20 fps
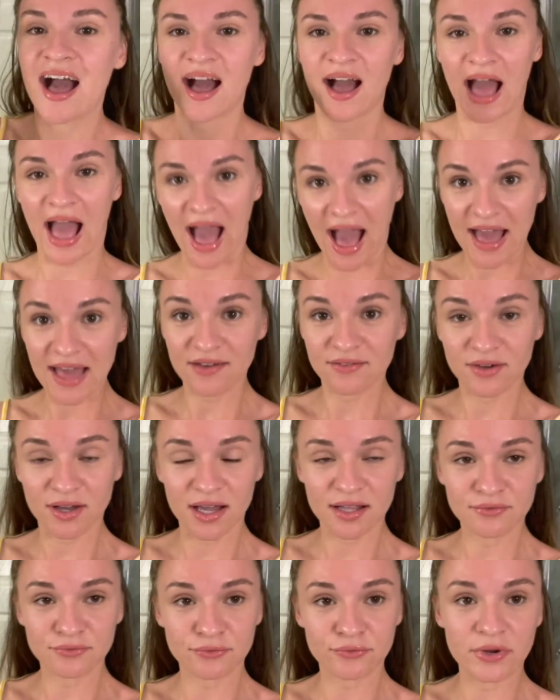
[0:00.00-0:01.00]
I have
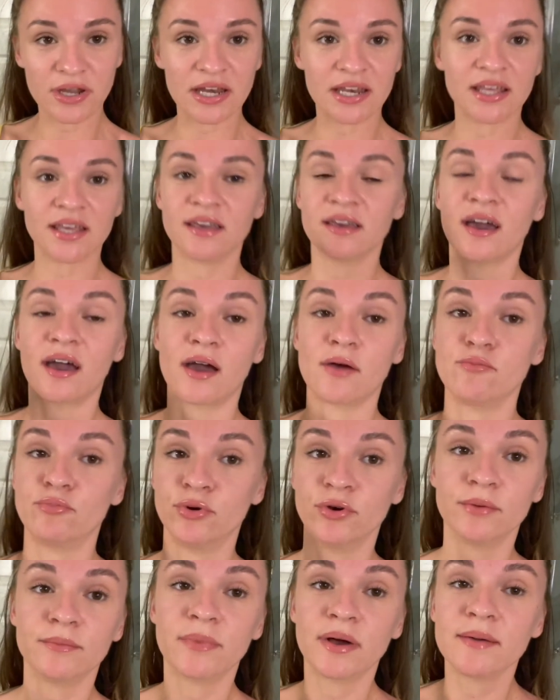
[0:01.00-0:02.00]
gotten ready. I
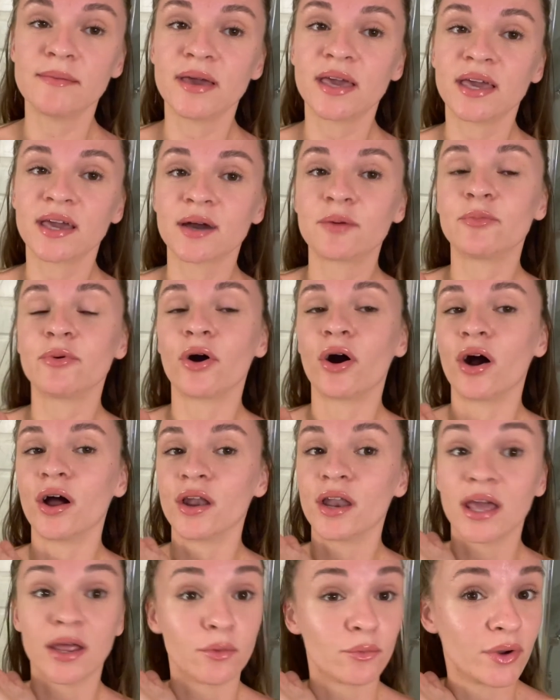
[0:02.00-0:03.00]
put my makeup on,
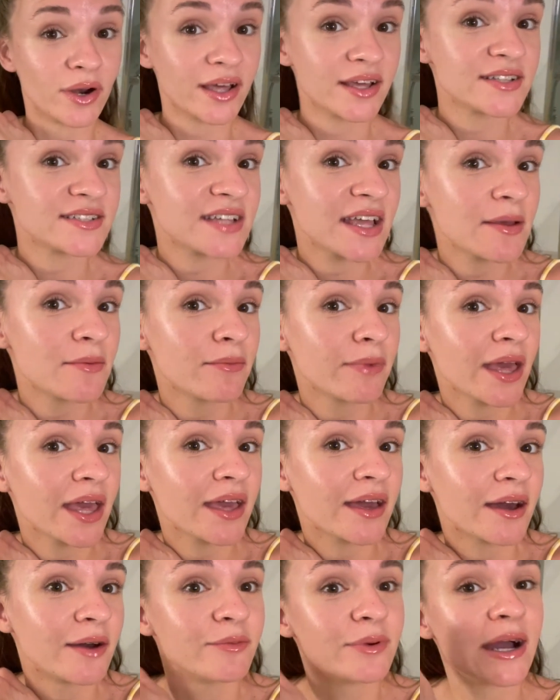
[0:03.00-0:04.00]
and when I say
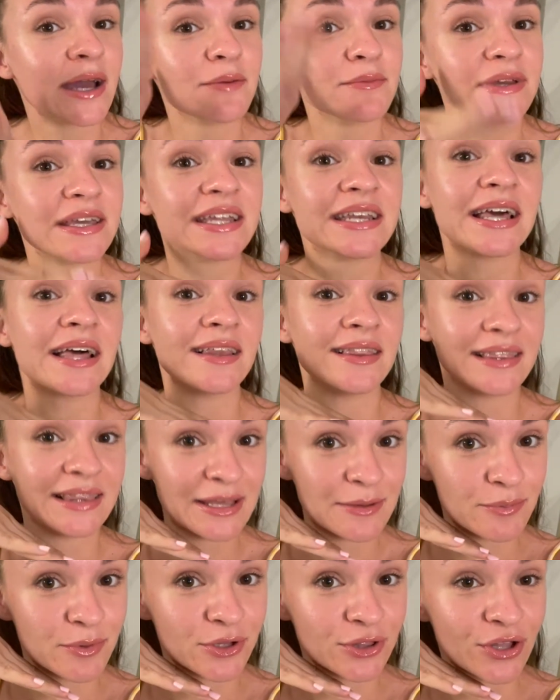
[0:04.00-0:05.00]
makeup, I mean
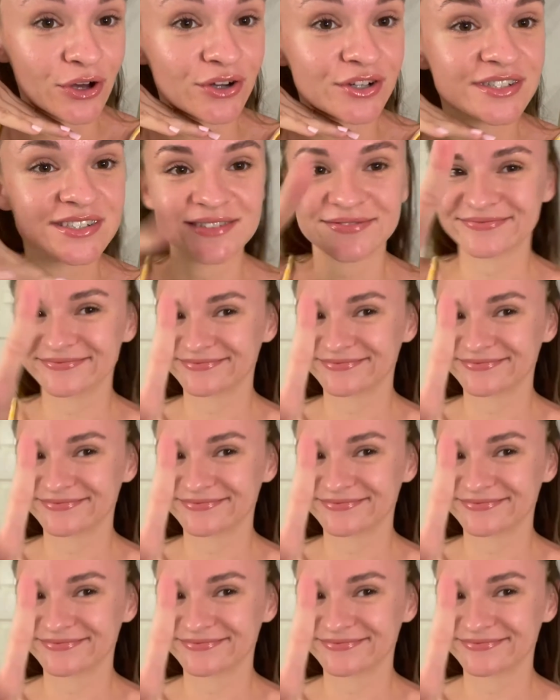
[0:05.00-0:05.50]
lip gloss.